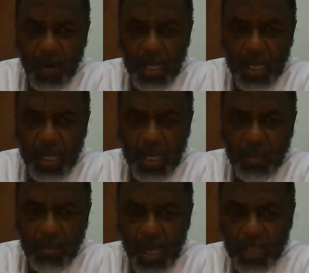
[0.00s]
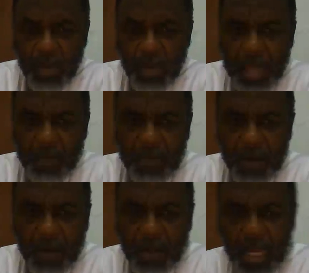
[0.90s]
is with us. We have to be
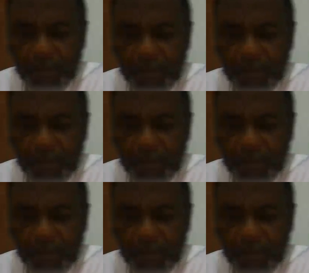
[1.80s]
very careful.